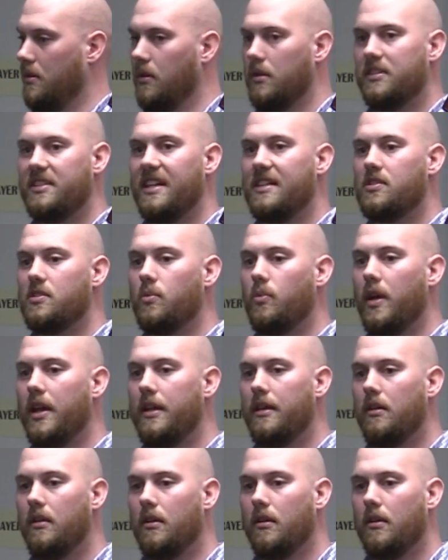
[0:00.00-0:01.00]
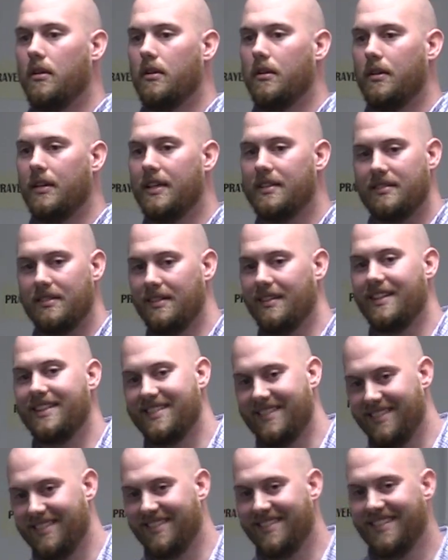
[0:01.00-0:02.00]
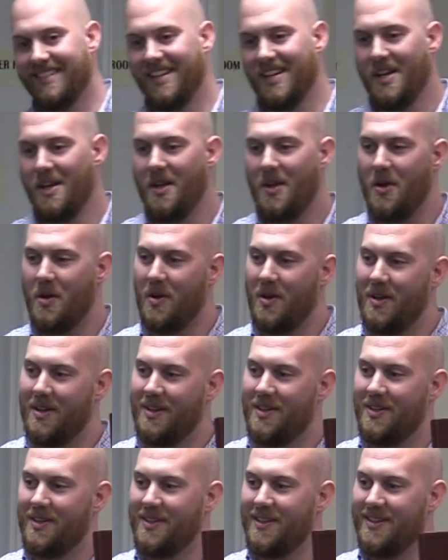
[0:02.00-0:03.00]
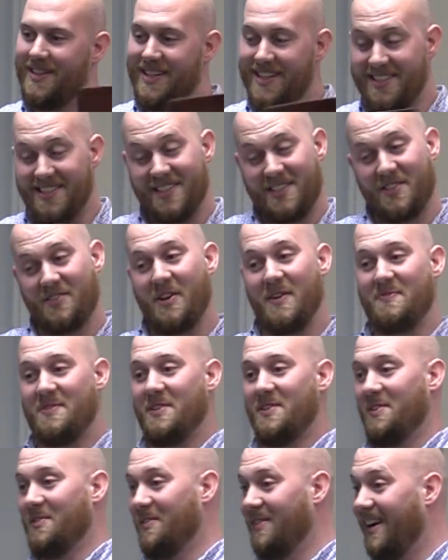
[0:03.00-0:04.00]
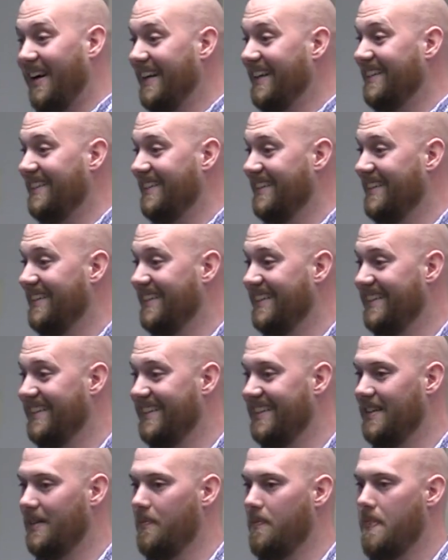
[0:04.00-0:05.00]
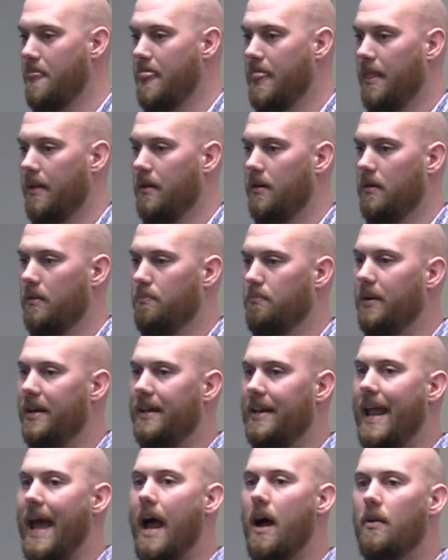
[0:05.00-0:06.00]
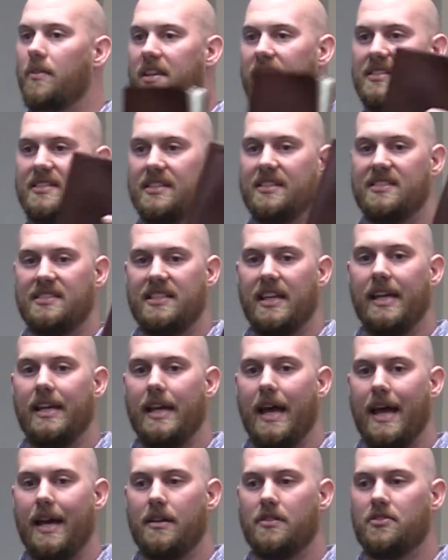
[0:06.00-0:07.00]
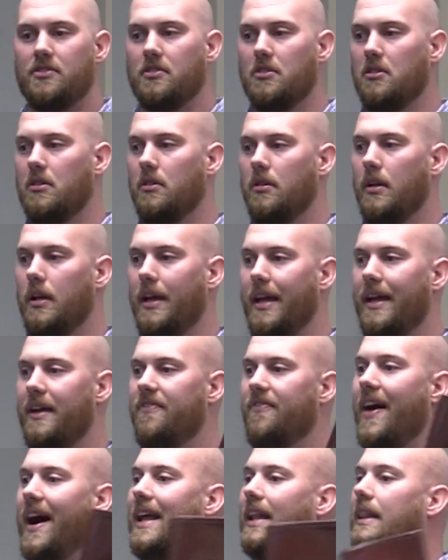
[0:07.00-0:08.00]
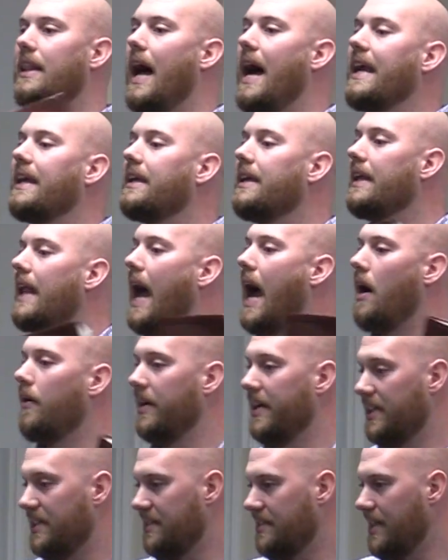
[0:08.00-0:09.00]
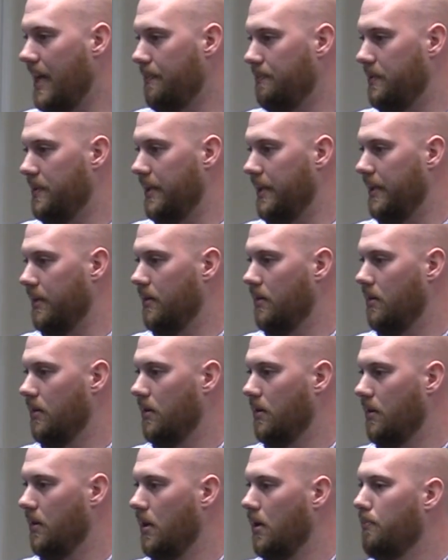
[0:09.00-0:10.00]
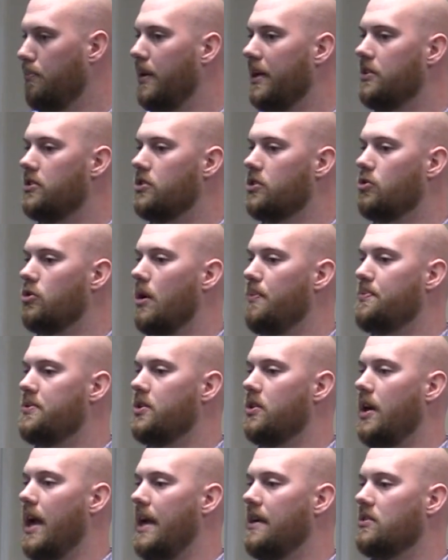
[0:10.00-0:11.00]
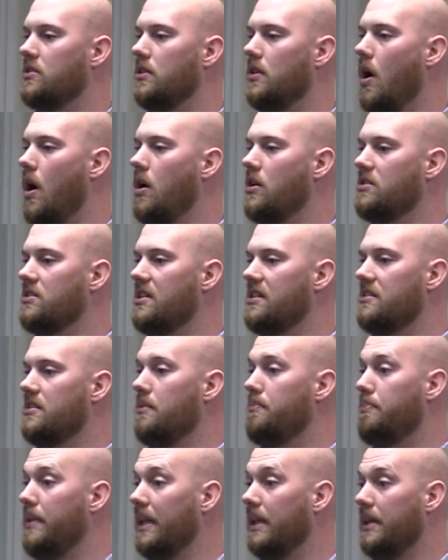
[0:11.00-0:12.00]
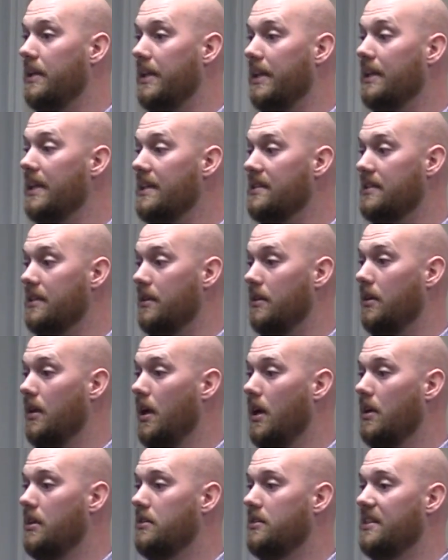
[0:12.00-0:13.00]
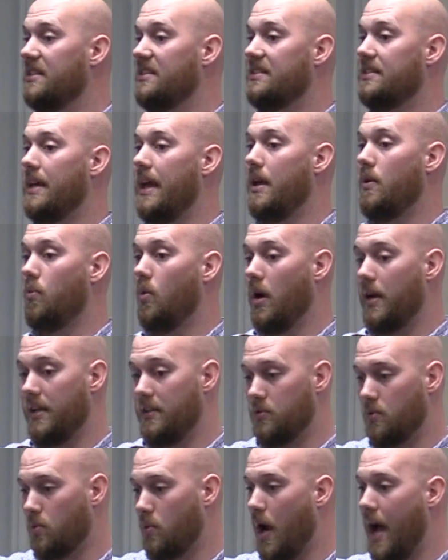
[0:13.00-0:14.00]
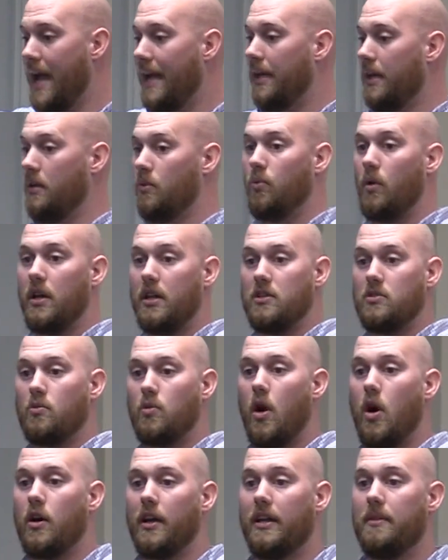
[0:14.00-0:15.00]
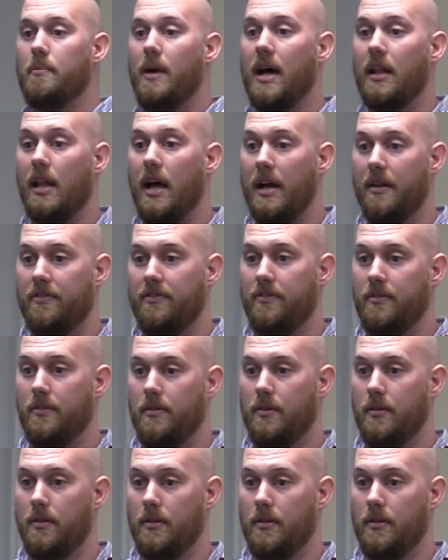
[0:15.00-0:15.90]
Since when? Listen. This is scripture, right? But now this is seen as, if I like it, I'll accept it. But scripture has lost its ability, listen, to say what is right and what is wrong in my life.